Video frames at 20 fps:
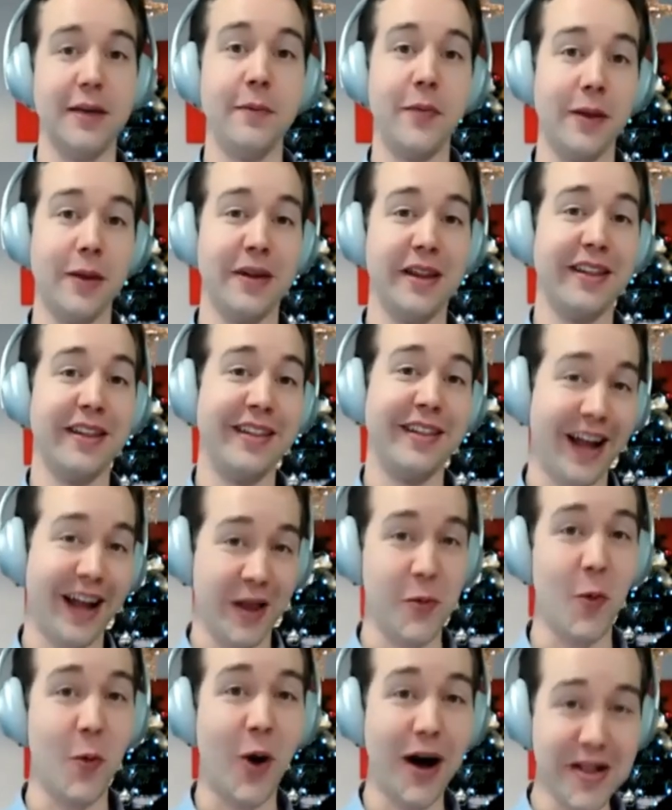implement
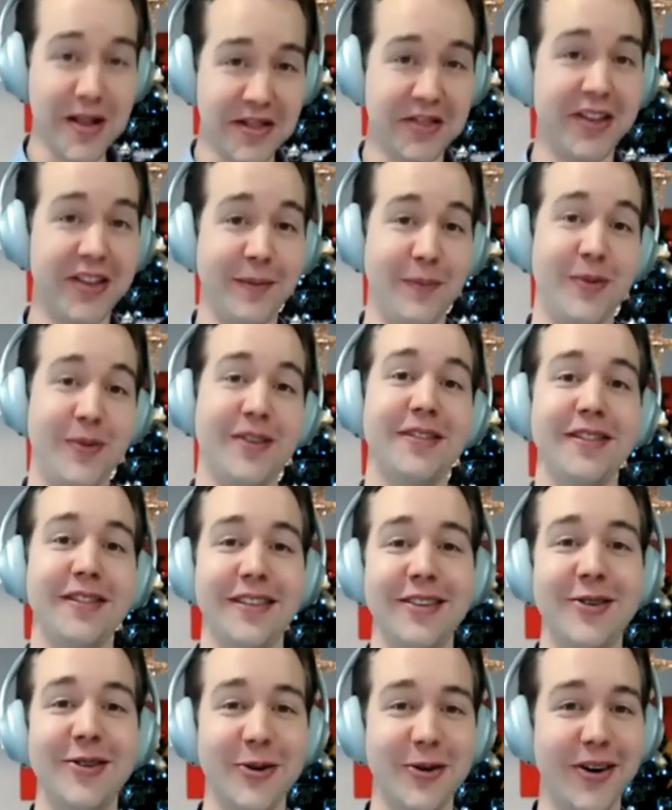that one tip
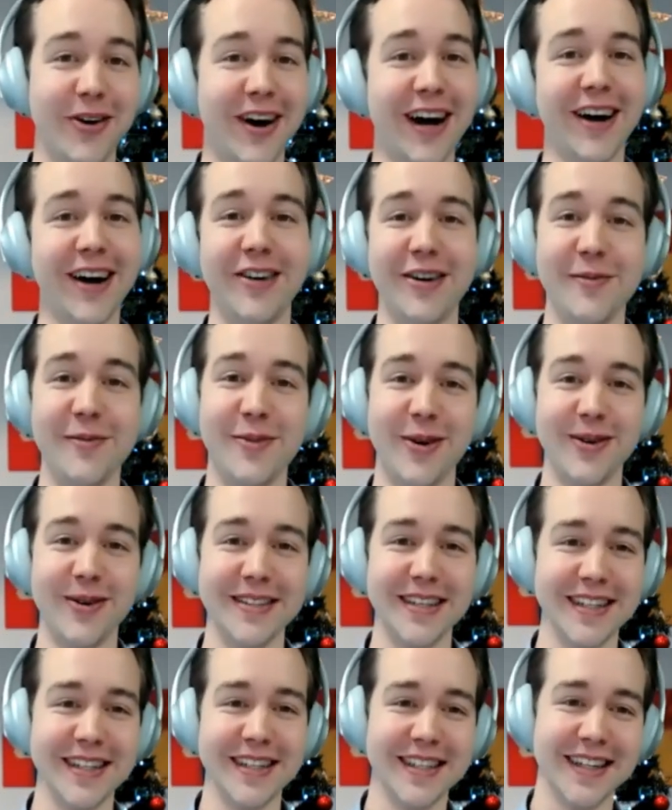to your hiring
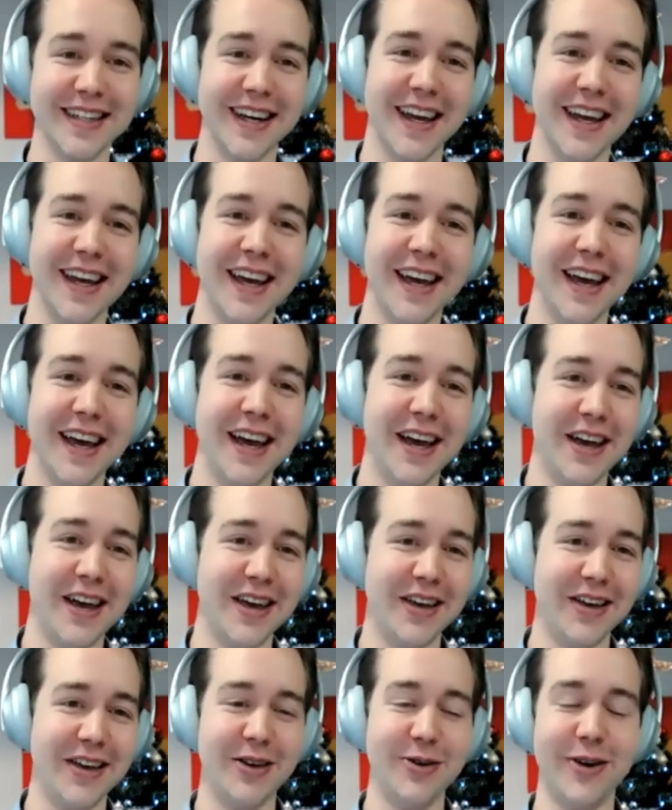process uh,
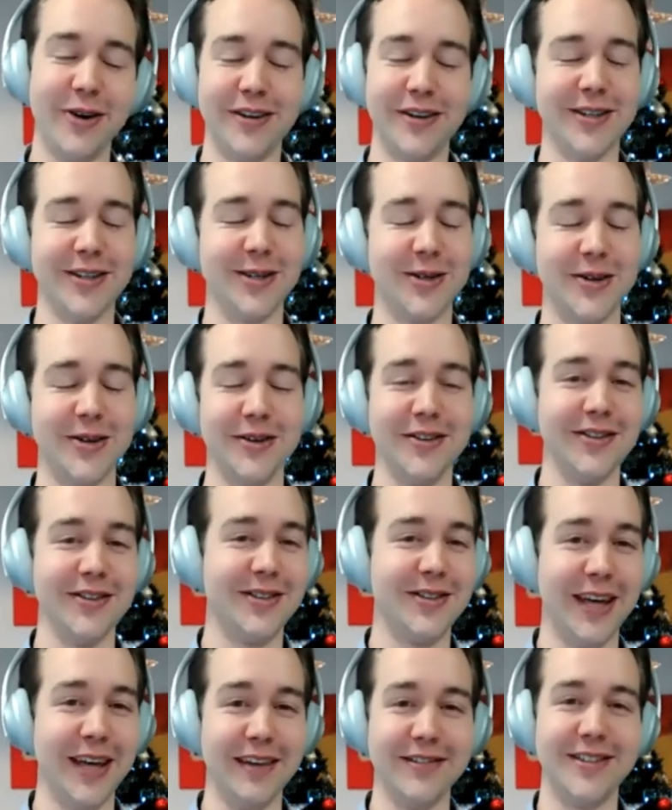you are just going to
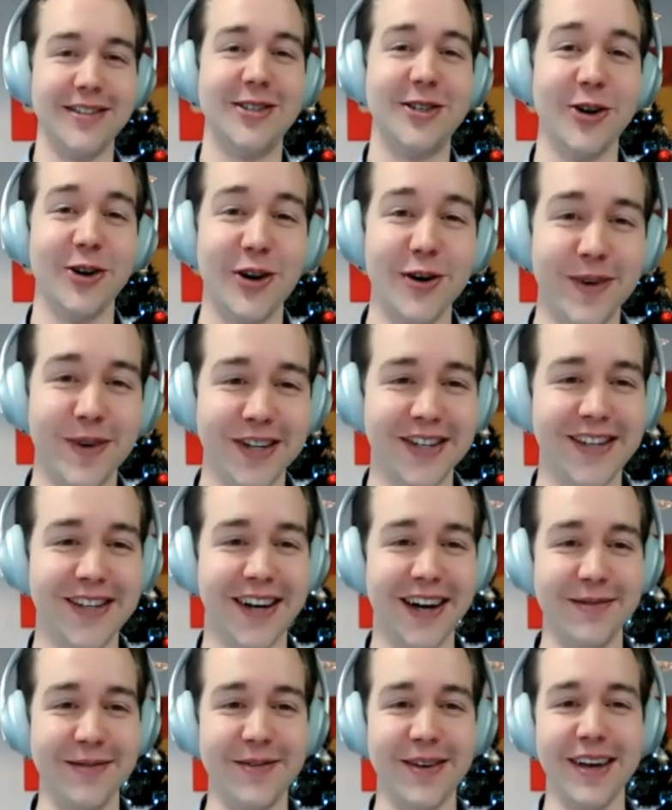save so much
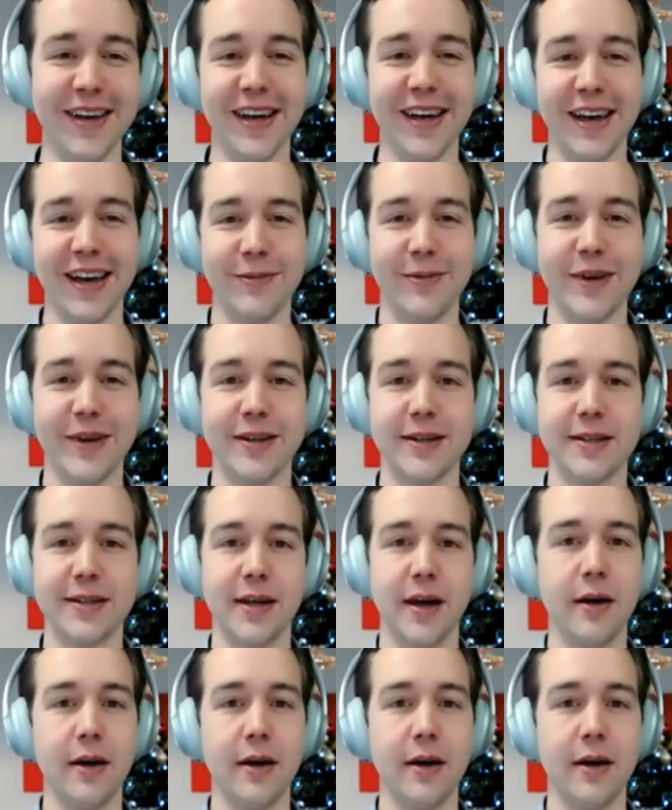time oh, because